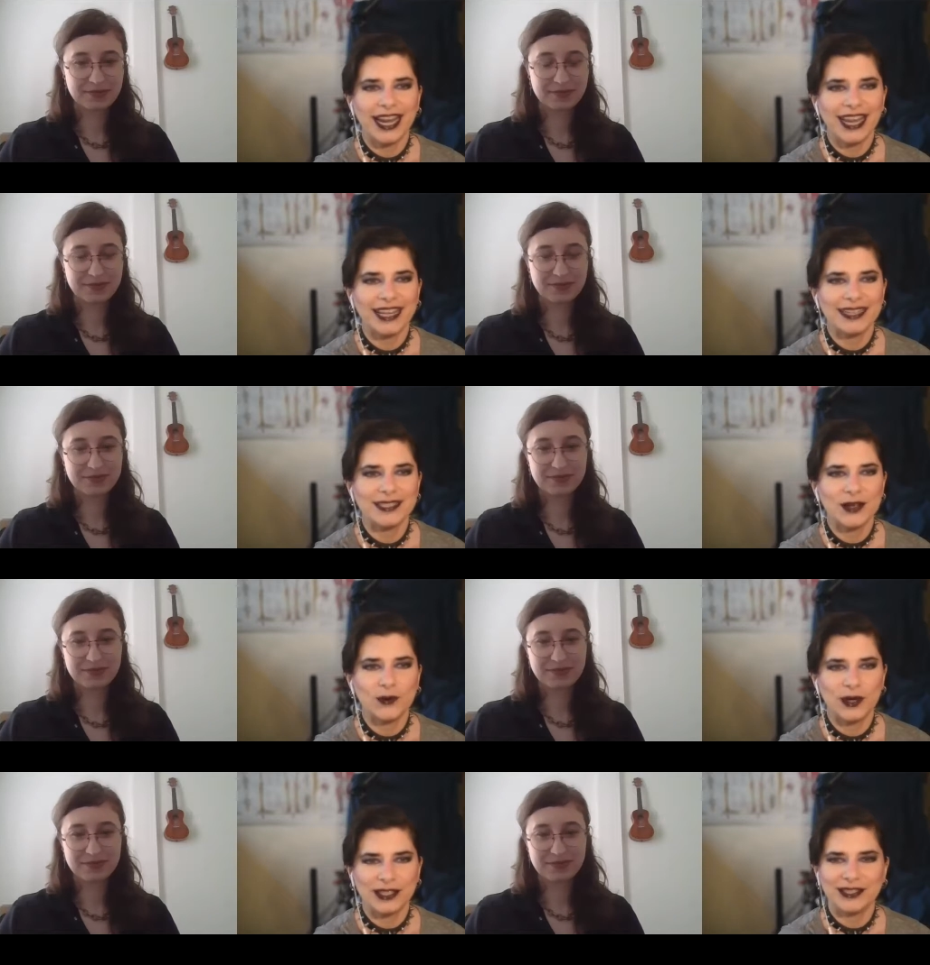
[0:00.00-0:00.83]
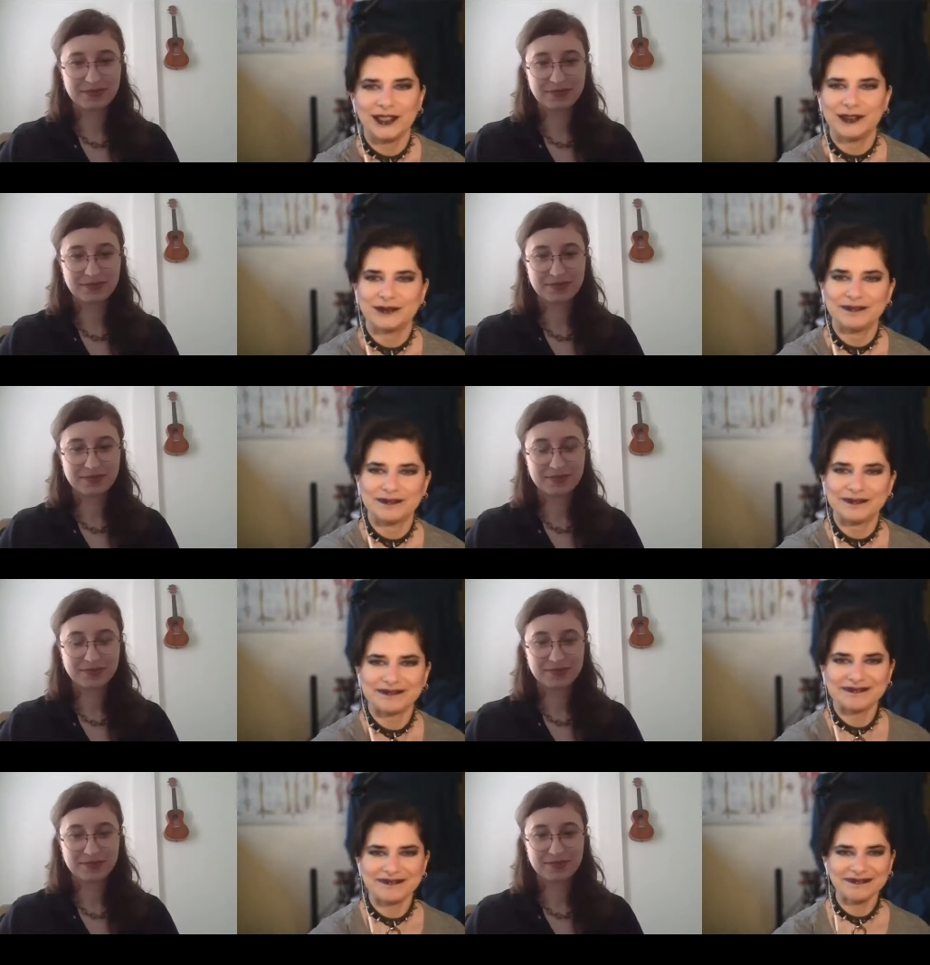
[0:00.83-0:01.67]
Speaker 1: and what you do.
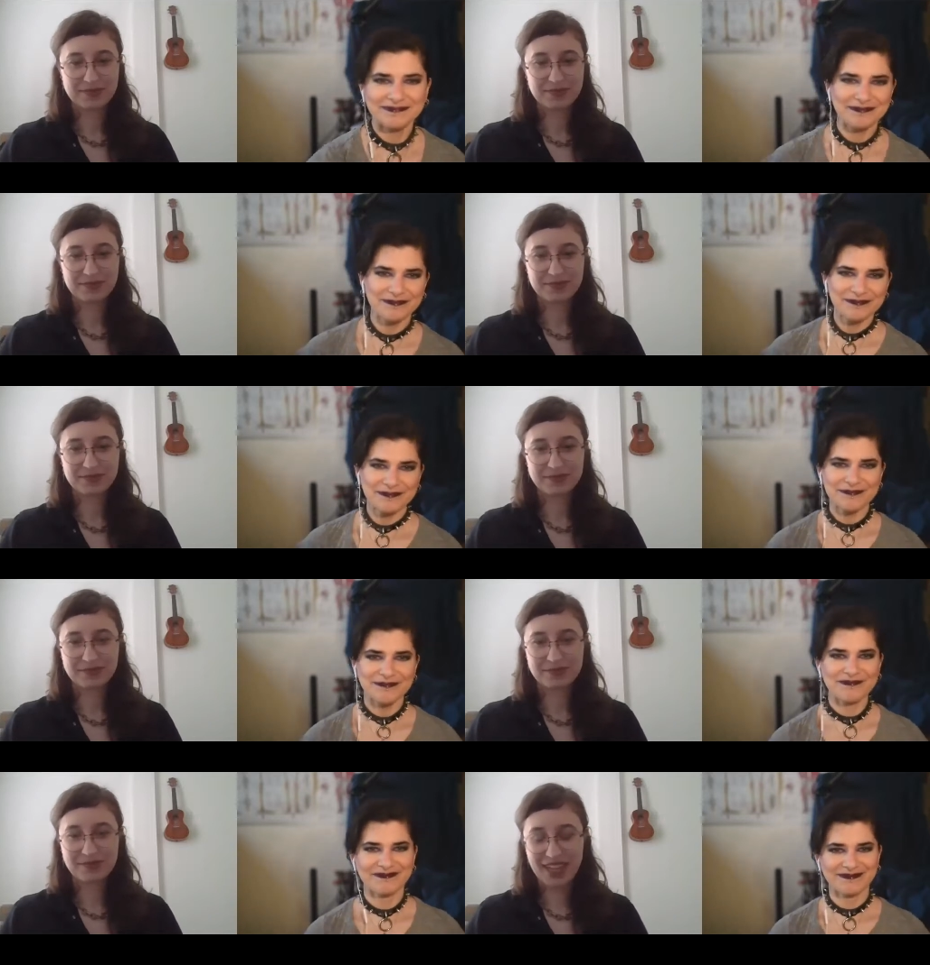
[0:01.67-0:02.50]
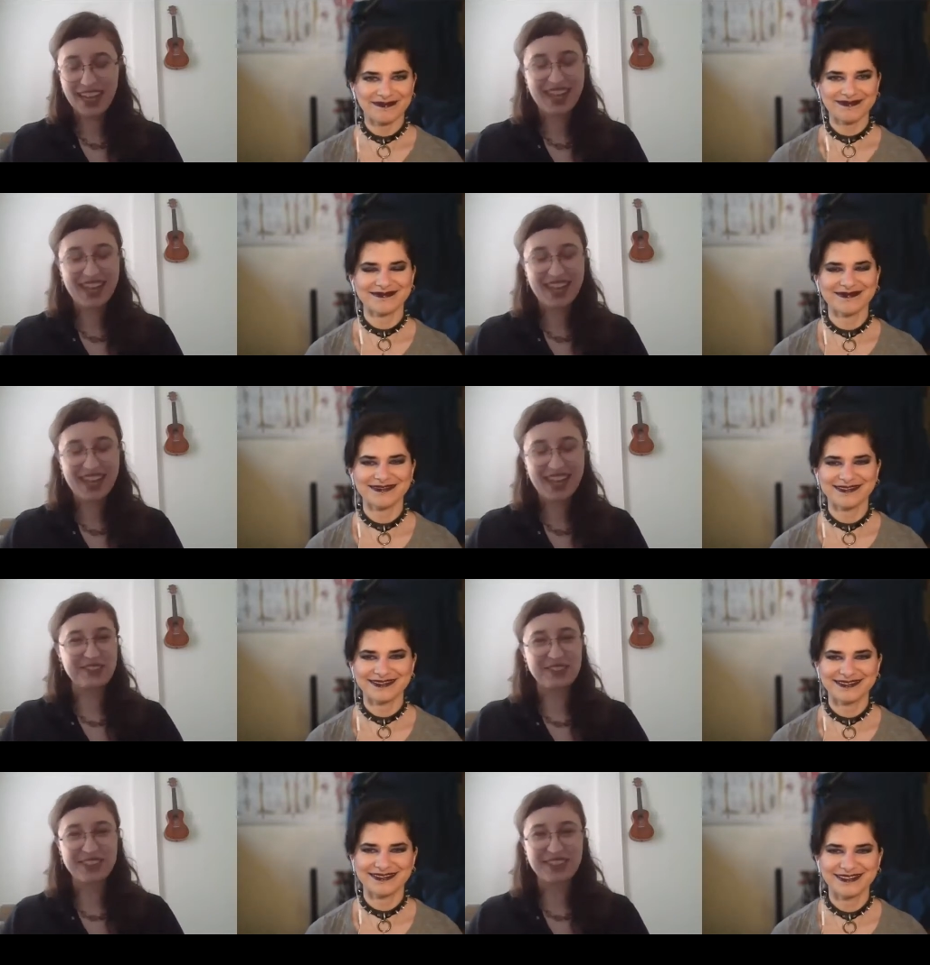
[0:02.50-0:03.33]
Speaker 2: Yeah,
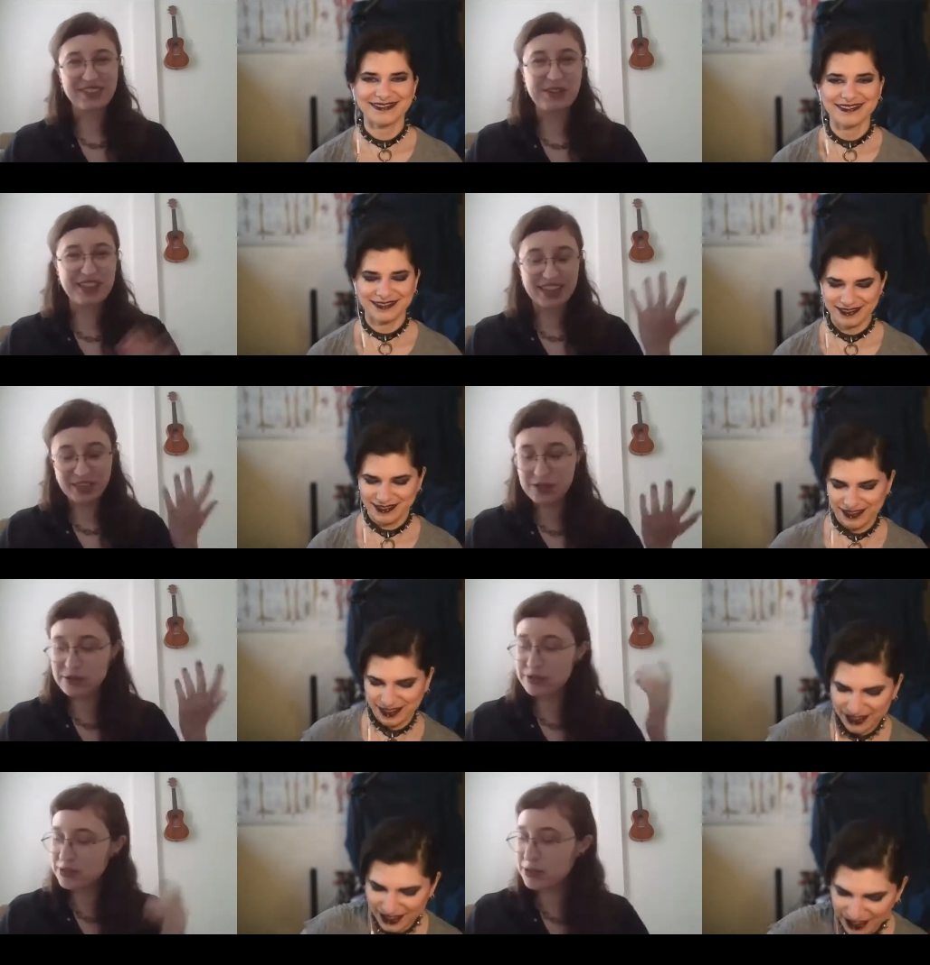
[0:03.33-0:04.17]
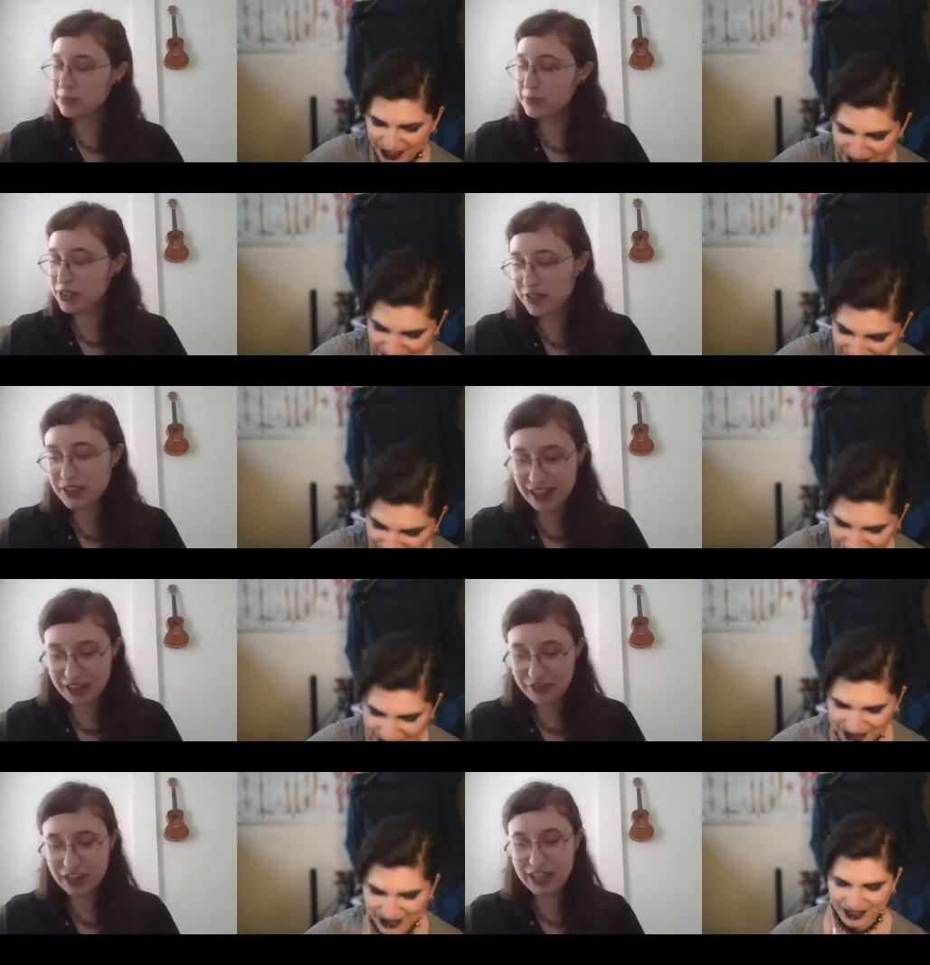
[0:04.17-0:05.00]
absolutely. Well, thank you so much for
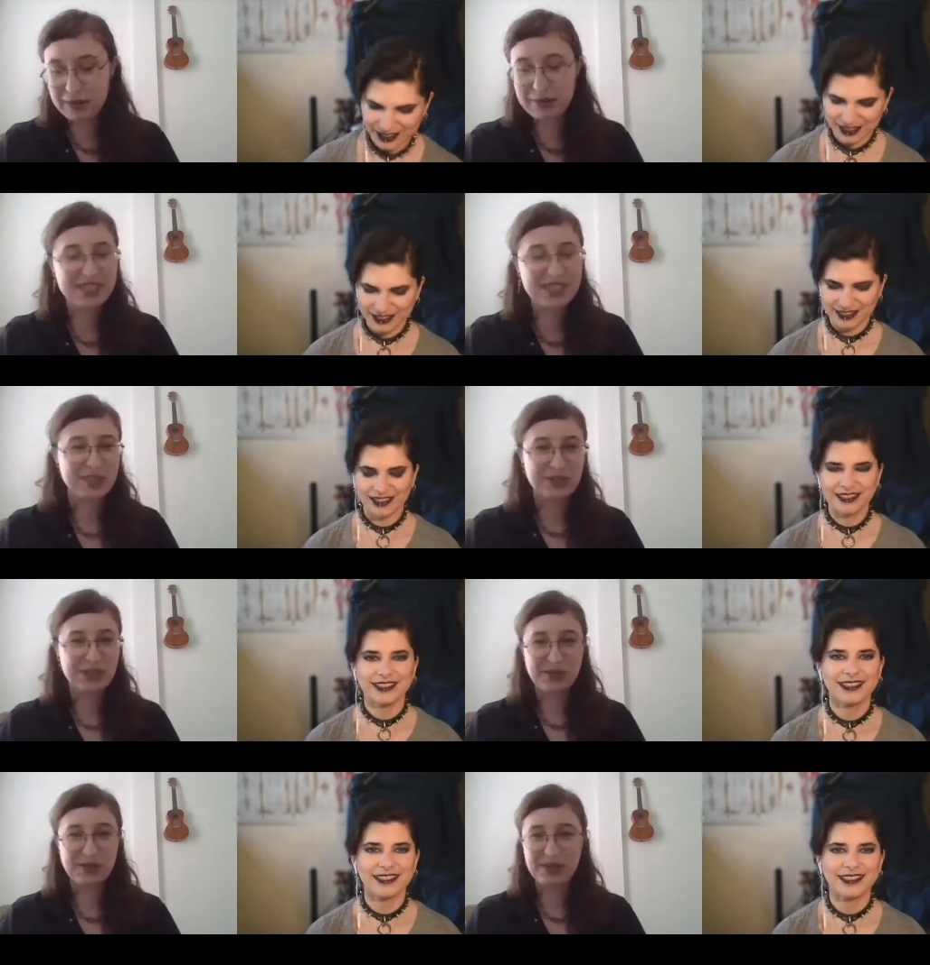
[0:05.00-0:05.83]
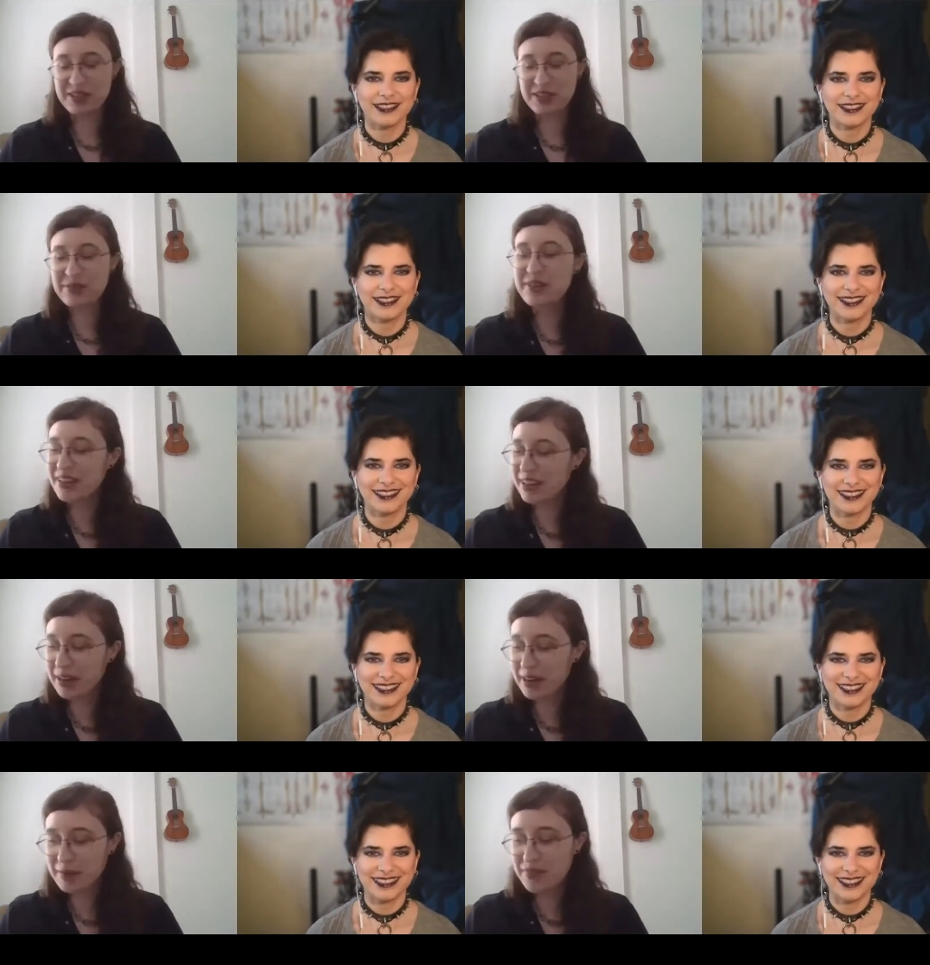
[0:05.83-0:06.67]
inviting me to do this with you.
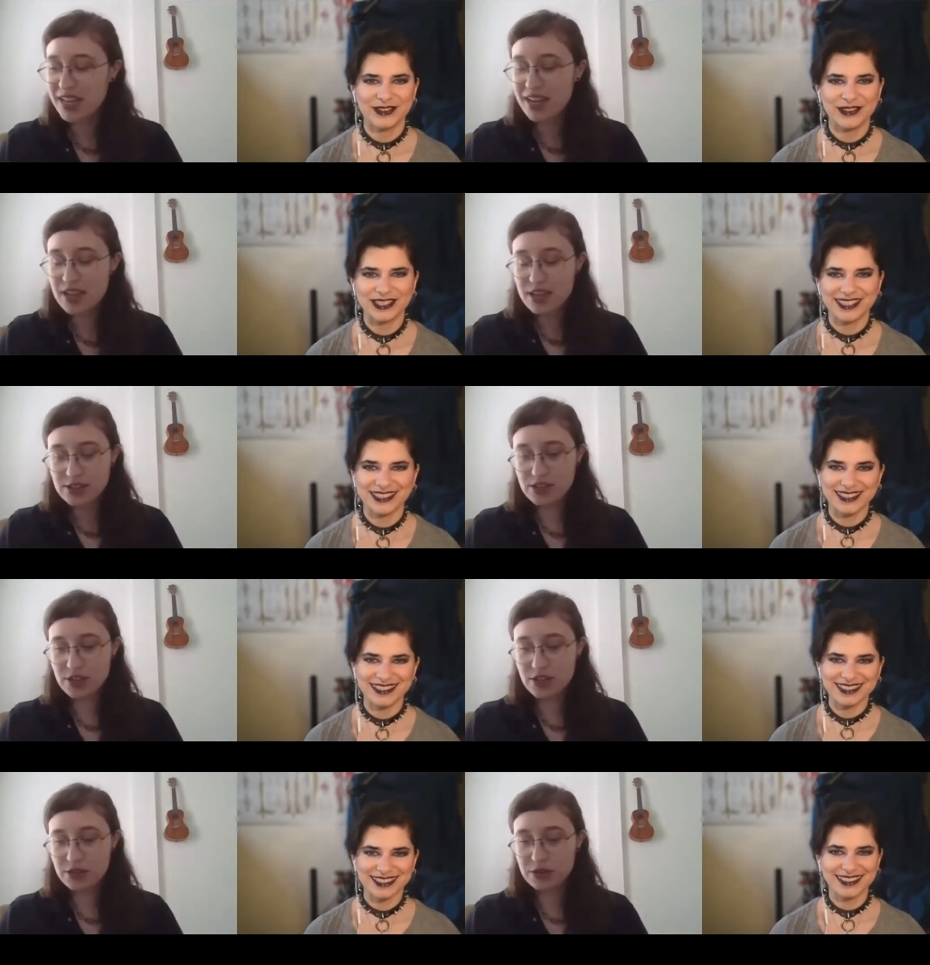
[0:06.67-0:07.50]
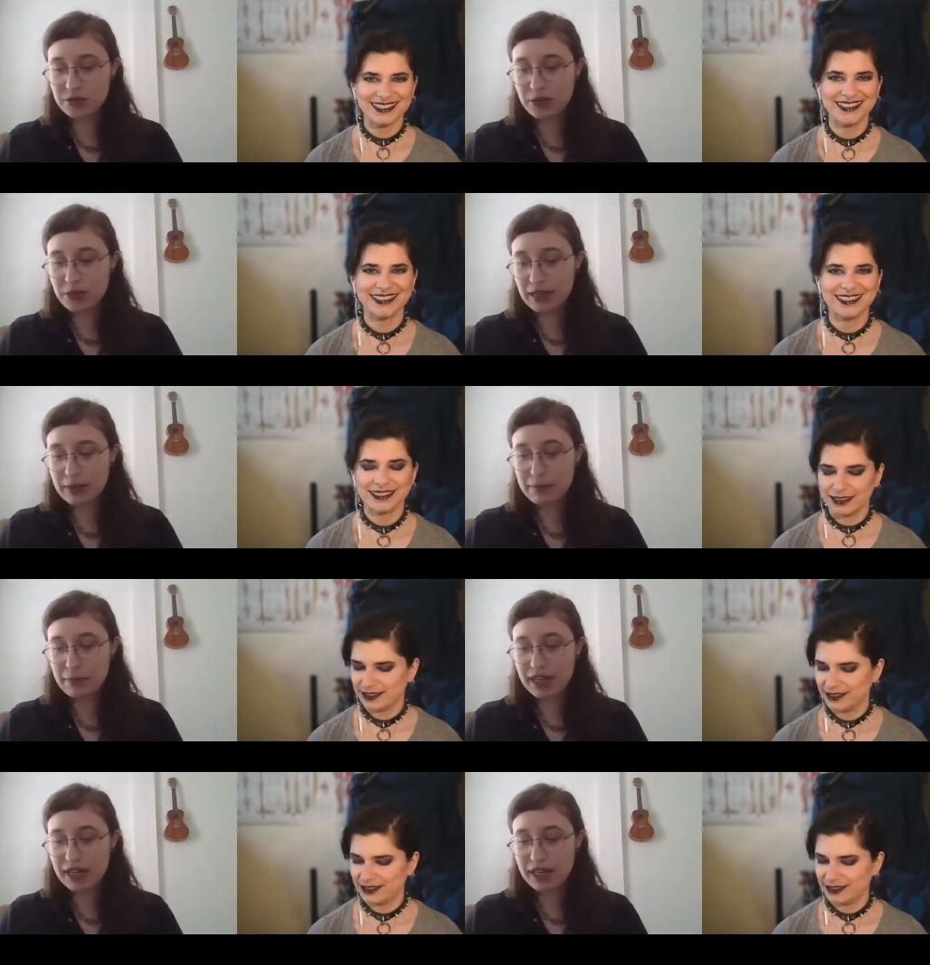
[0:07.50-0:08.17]
Um, so, uh, my